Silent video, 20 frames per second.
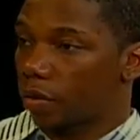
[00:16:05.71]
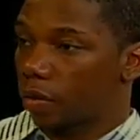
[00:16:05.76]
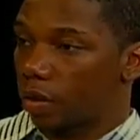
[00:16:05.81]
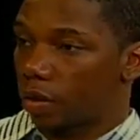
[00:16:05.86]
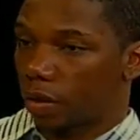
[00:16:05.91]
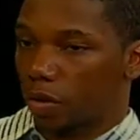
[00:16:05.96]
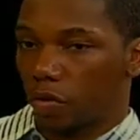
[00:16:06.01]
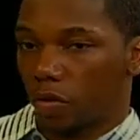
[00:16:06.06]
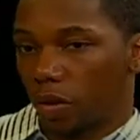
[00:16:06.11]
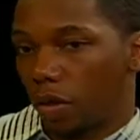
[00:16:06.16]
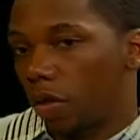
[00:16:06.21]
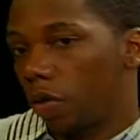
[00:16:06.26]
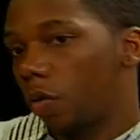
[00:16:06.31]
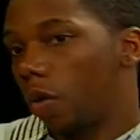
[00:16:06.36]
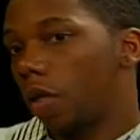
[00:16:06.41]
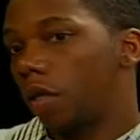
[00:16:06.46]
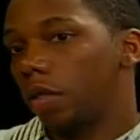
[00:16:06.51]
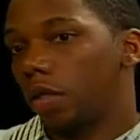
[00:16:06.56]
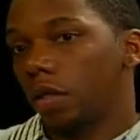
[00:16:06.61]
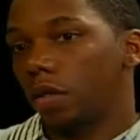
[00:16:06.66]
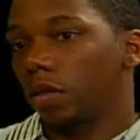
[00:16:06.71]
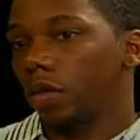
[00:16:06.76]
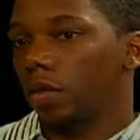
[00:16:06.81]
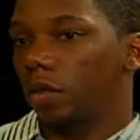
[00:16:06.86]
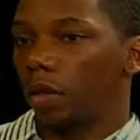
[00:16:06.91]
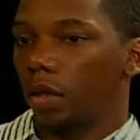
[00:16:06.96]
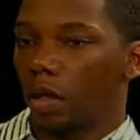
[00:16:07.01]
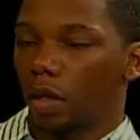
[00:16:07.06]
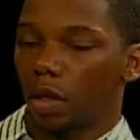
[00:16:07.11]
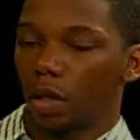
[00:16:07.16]
It's a tricky question
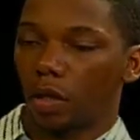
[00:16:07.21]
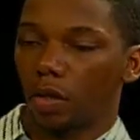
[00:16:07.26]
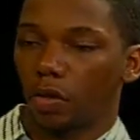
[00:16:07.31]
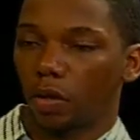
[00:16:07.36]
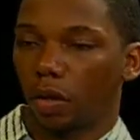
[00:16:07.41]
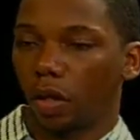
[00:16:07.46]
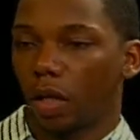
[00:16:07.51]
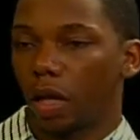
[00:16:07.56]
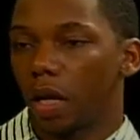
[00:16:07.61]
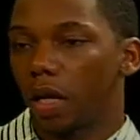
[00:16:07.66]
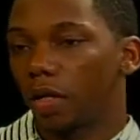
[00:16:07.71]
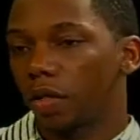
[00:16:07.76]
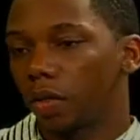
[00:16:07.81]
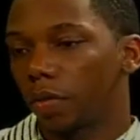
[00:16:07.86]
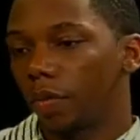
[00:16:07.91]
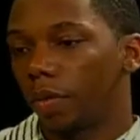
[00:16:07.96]
and a tricky answer.